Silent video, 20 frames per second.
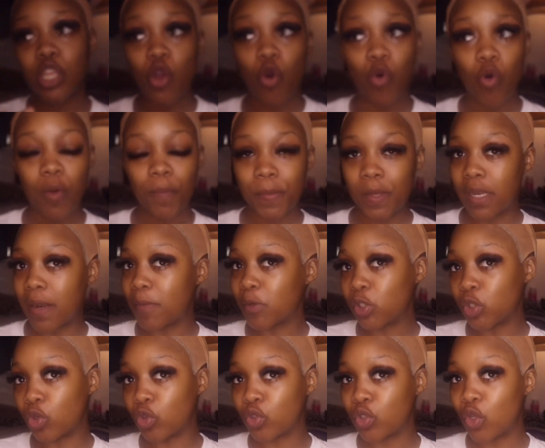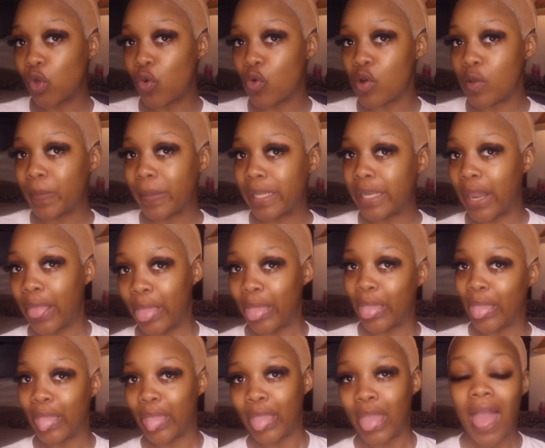almond. I'm a toasted almond.
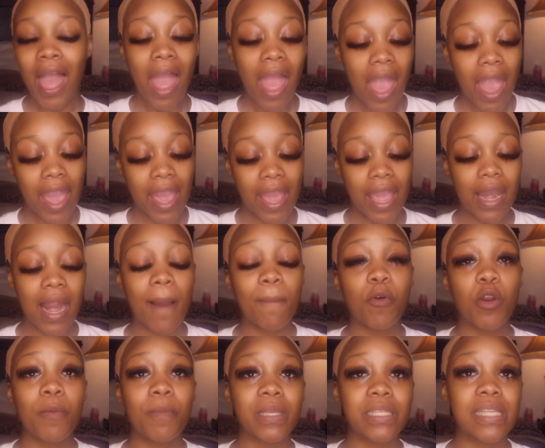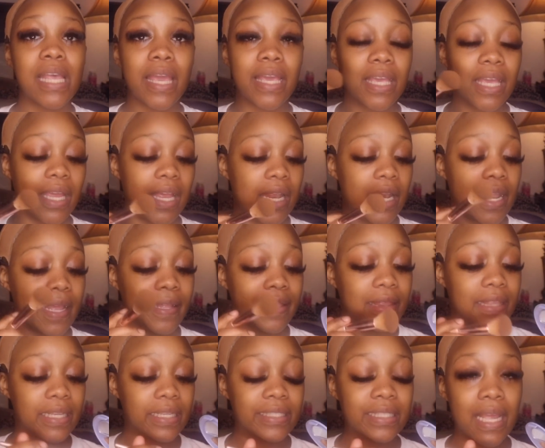And I'm going to be taking
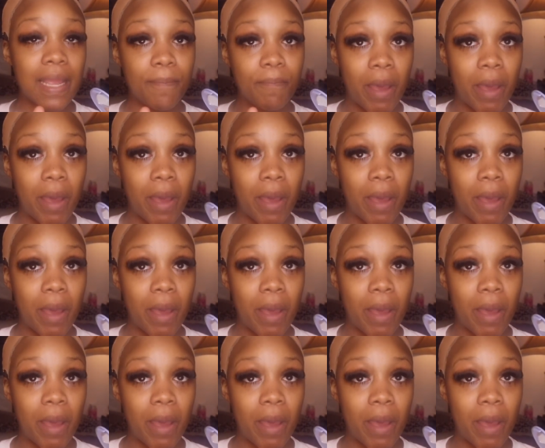this same